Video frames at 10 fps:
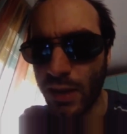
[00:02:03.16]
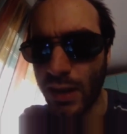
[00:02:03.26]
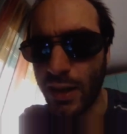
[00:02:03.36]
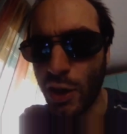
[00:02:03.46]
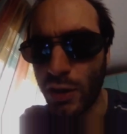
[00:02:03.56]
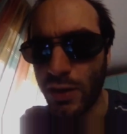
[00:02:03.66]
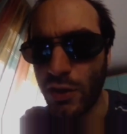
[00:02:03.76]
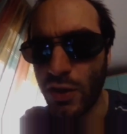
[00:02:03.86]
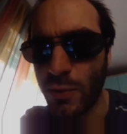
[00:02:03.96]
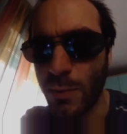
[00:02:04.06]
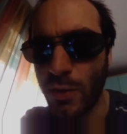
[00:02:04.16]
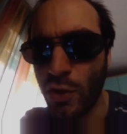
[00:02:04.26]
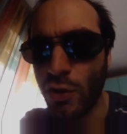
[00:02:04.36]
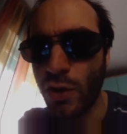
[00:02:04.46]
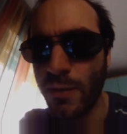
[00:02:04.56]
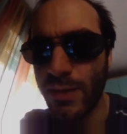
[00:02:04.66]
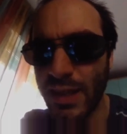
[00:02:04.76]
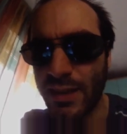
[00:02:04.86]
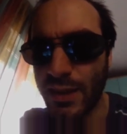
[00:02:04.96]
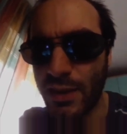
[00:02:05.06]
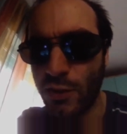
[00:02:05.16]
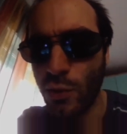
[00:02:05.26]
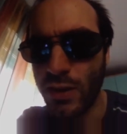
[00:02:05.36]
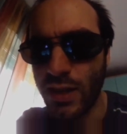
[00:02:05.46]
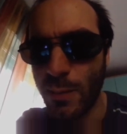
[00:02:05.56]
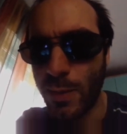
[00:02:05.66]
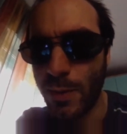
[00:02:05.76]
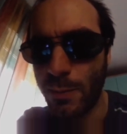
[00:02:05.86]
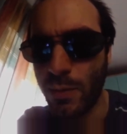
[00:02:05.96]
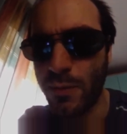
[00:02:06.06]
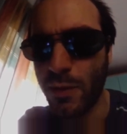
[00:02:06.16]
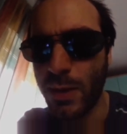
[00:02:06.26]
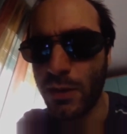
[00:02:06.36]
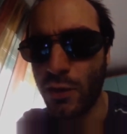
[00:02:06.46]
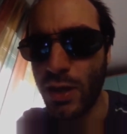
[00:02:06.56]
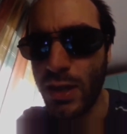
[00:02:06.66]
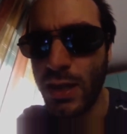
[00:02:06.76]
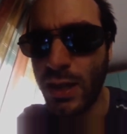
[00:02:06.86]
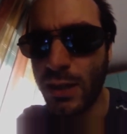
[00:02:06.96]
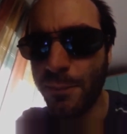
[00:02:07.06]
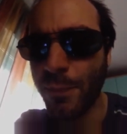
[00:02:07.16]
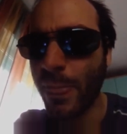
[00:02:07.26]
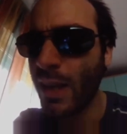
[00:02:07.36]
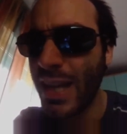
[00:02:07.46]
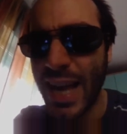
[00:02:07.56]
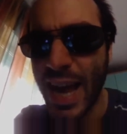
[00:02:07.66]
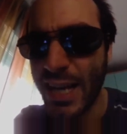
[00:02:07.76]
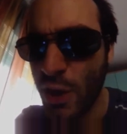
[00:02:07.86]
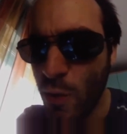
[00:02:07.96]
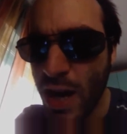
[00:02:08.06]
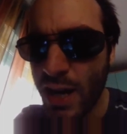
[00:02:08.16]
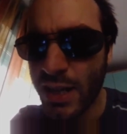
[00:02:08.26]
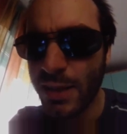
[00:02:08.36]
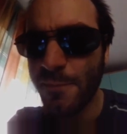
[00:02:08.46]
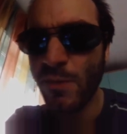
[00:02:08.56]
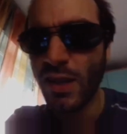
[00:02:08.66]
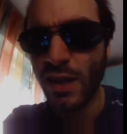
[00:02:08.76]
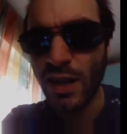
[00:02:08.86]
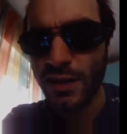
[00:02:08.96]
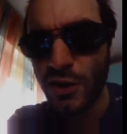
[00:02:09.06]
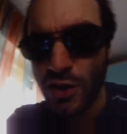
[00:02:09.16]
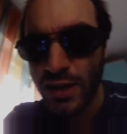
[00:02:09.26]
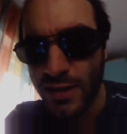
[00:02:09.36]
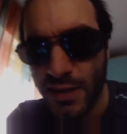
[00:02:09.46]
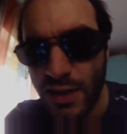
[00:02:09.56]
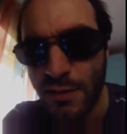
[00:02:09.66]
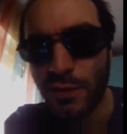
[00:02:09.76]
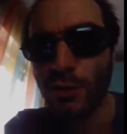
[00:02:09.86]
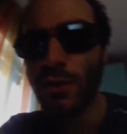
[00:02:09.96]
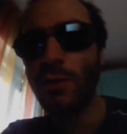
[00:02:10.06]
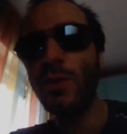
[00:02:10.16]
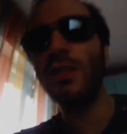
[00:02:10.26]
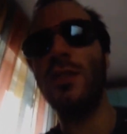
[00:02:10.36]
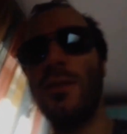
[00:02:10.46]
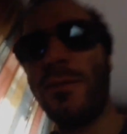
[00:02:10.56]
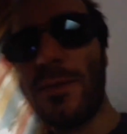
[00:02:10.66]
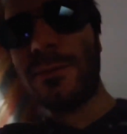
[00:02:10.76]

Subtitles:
caricherò il tredicesimo episodio, descrizione sempre per più informazioni e link. Anyway, as you just see from the window,